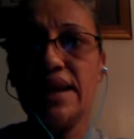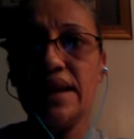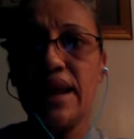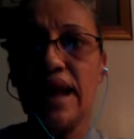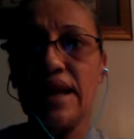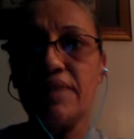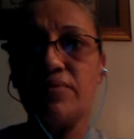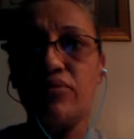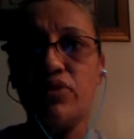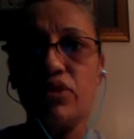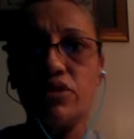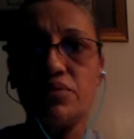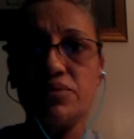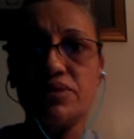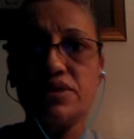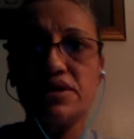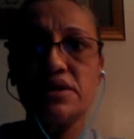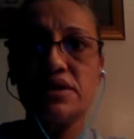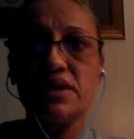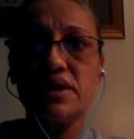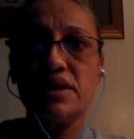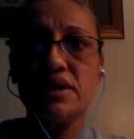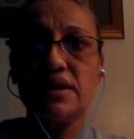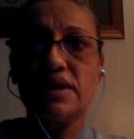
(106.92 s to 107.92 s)
light bulbs,
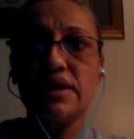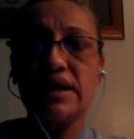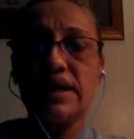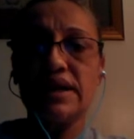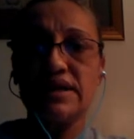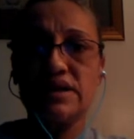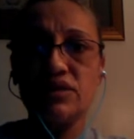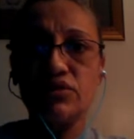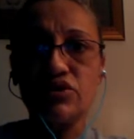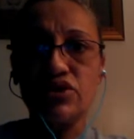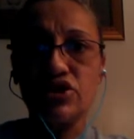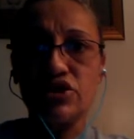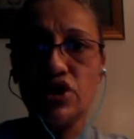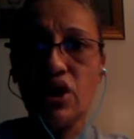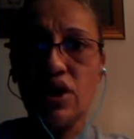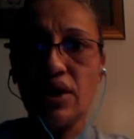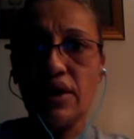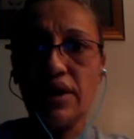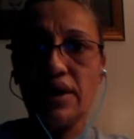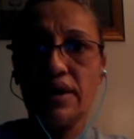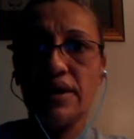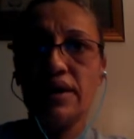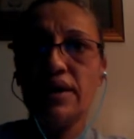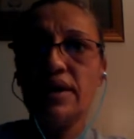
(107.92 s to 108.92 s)
because it was
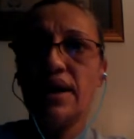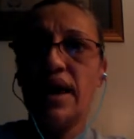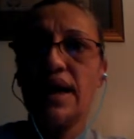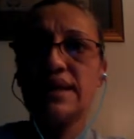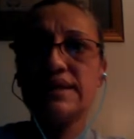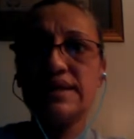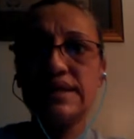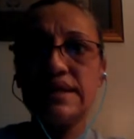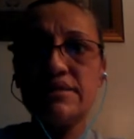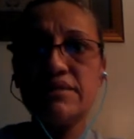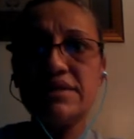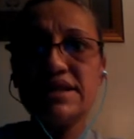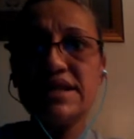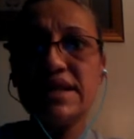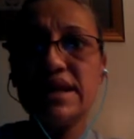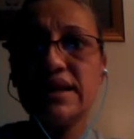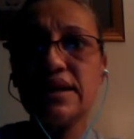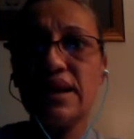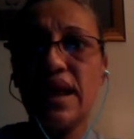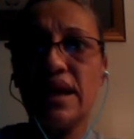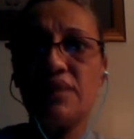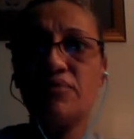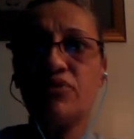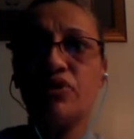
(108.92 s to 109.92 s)
dark. I said, give me 10
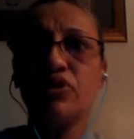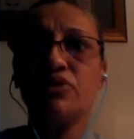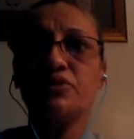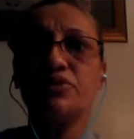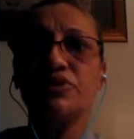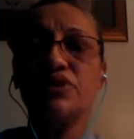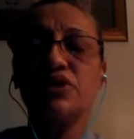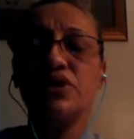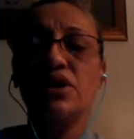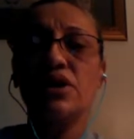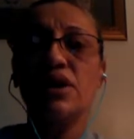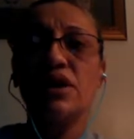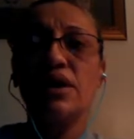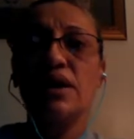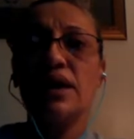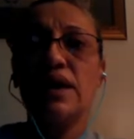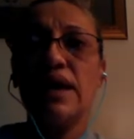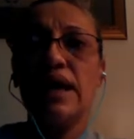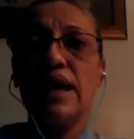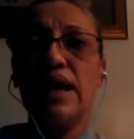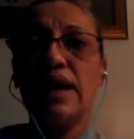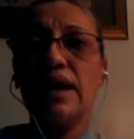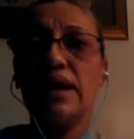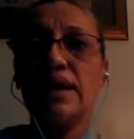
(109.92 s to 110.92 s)
light bulbs.
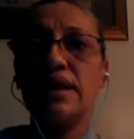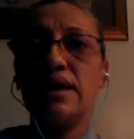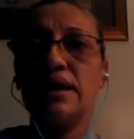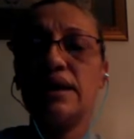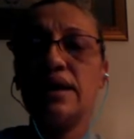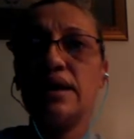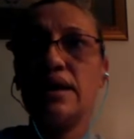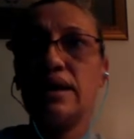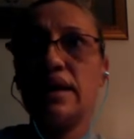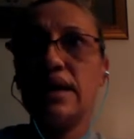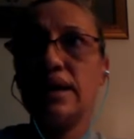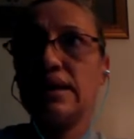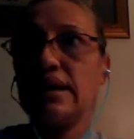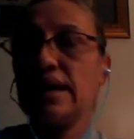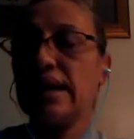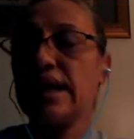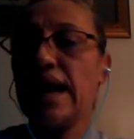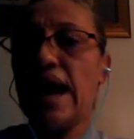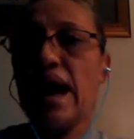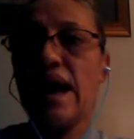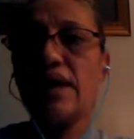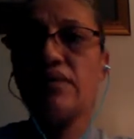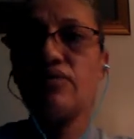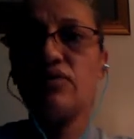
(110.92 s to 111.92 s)
And I
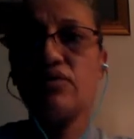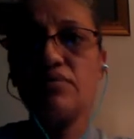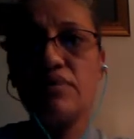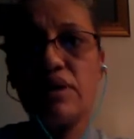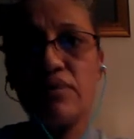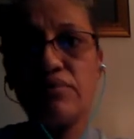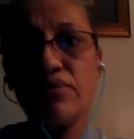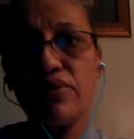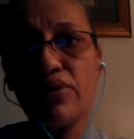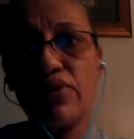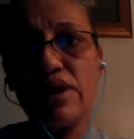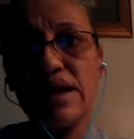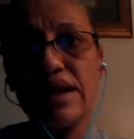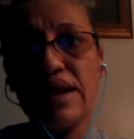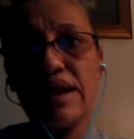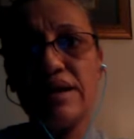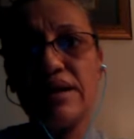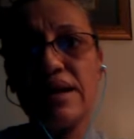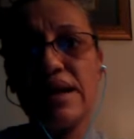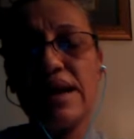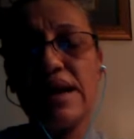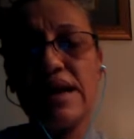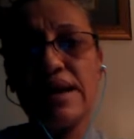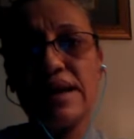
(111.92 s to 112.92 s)
can't remember,
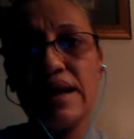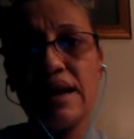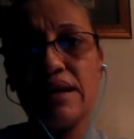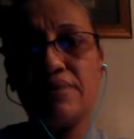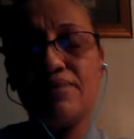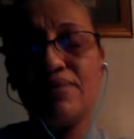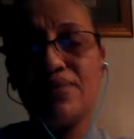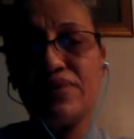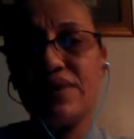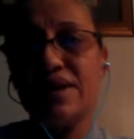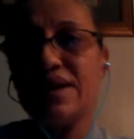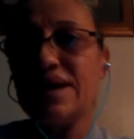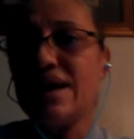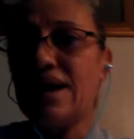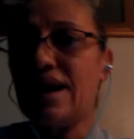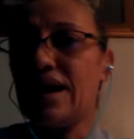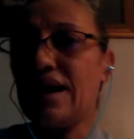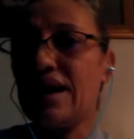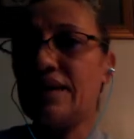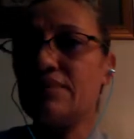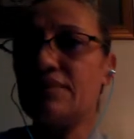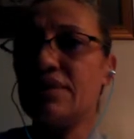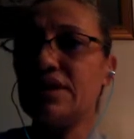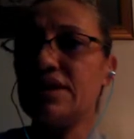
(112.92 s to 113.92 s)

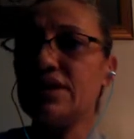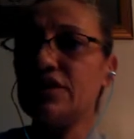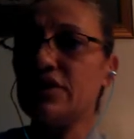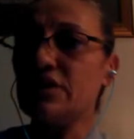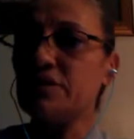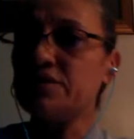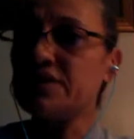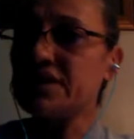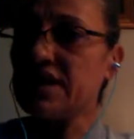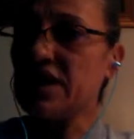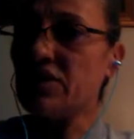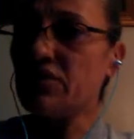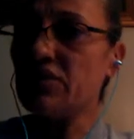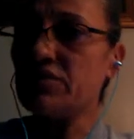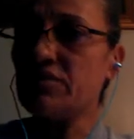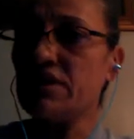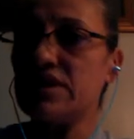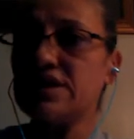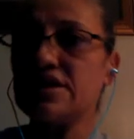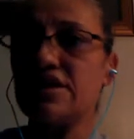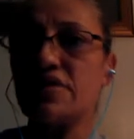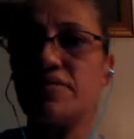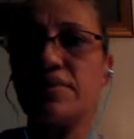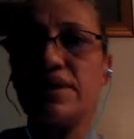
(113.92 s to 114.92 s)
I'm a little upset with
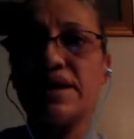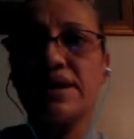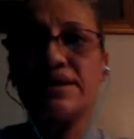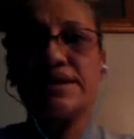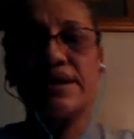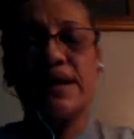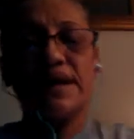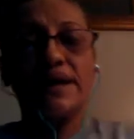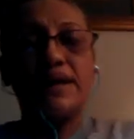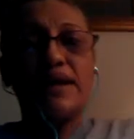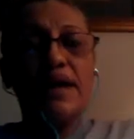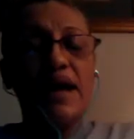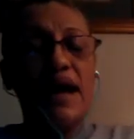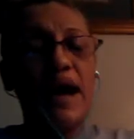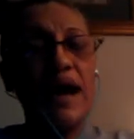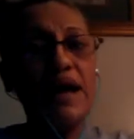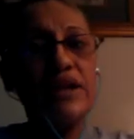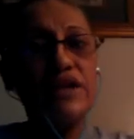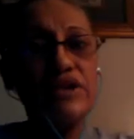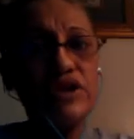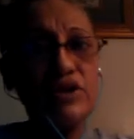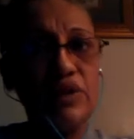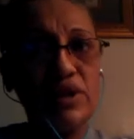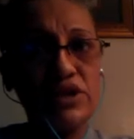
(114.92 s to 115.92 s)
myself because I
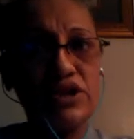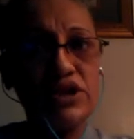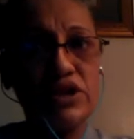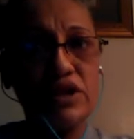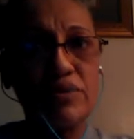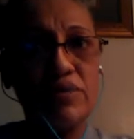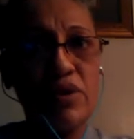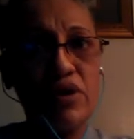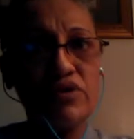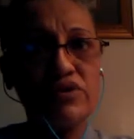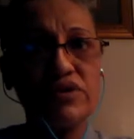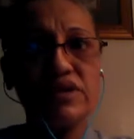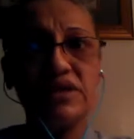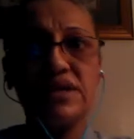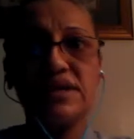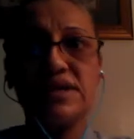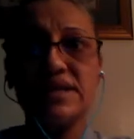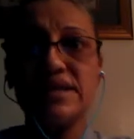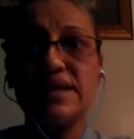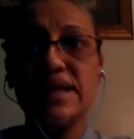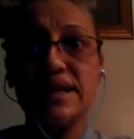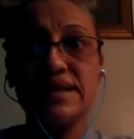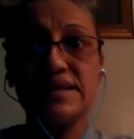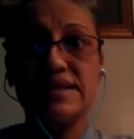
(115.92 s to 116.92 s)
knew I should have posted this
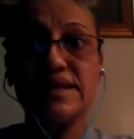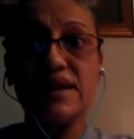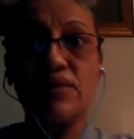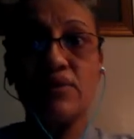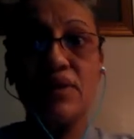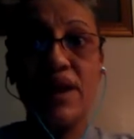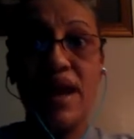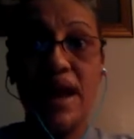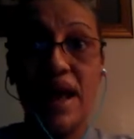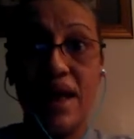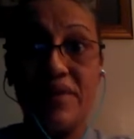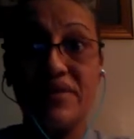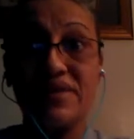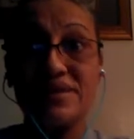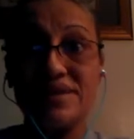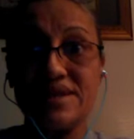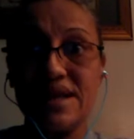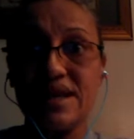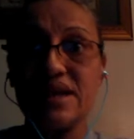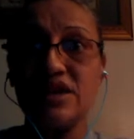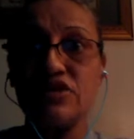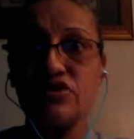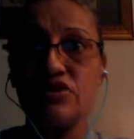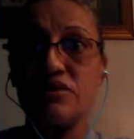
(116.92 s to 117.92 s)
the next day when I had the
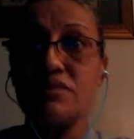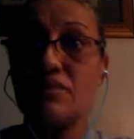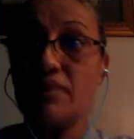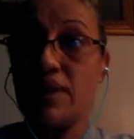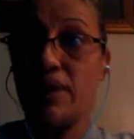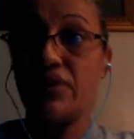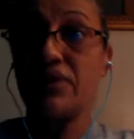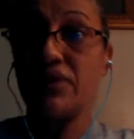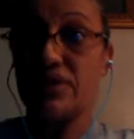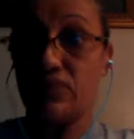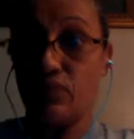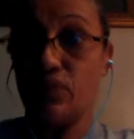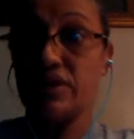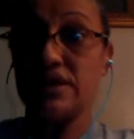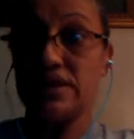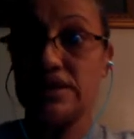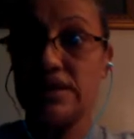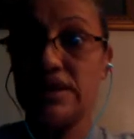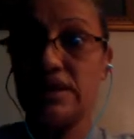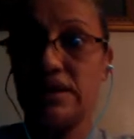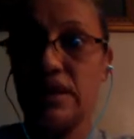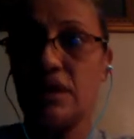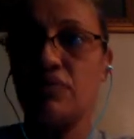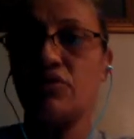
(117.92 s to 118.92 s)
second dream about what the
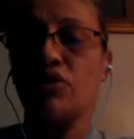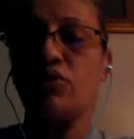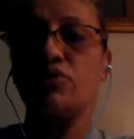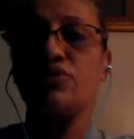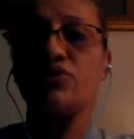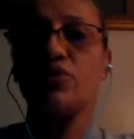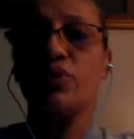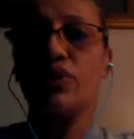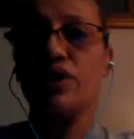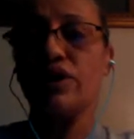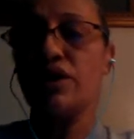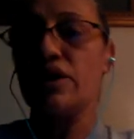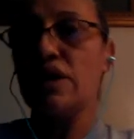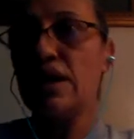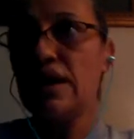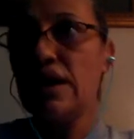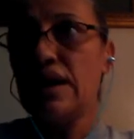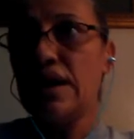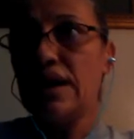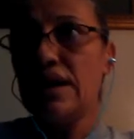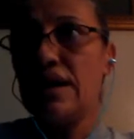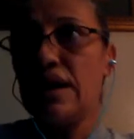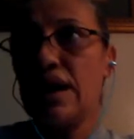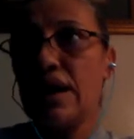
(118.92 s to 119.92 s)
10 light bulbs were.
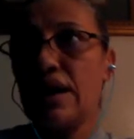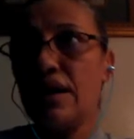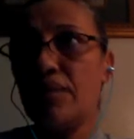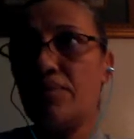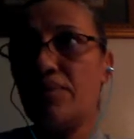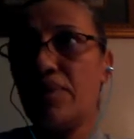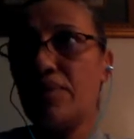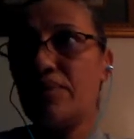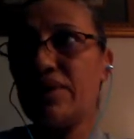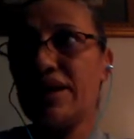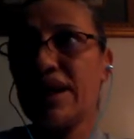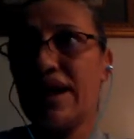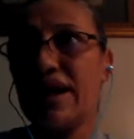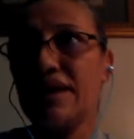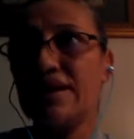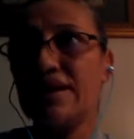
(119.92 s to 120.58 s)
But